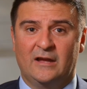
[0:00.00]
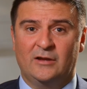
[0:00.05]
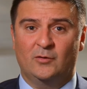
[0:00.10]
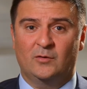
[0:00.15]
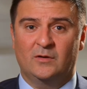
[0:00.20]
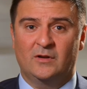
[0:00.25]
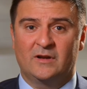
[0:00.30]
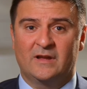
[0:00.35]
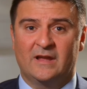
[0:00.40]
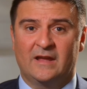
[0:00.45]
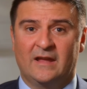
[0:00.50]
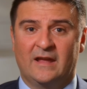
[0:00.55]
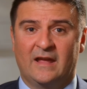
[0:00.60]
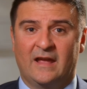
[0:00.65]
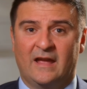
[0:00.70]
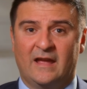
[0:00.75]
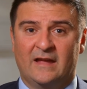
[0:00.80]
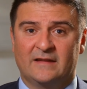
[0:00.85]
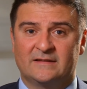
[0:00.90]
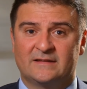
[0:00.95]
you're
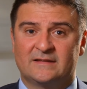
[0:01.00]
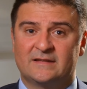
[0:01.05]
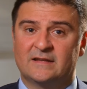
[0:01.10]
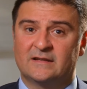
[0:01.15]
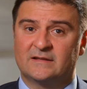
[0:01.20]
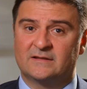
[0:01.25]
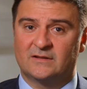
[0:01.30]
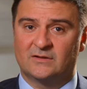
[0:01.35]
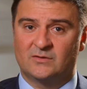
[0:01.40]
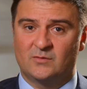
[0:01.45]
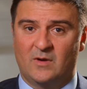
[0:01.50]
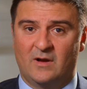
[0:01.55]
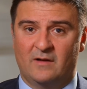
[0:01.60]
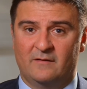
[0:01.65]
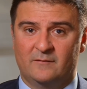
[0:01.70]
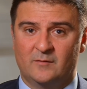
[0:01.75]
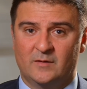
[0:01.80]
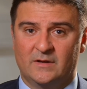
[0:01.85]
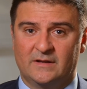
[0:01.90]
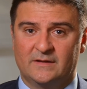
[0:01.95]
looking at 6 to
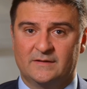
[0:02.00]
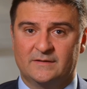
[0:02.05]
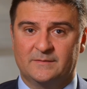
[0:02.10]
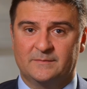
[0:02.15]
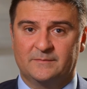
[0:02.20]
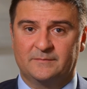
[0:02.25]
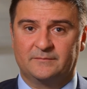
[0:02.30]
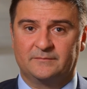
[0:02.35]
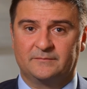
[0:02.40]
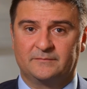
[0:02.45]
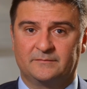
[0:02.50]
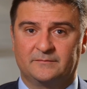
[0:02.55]
12 weeks.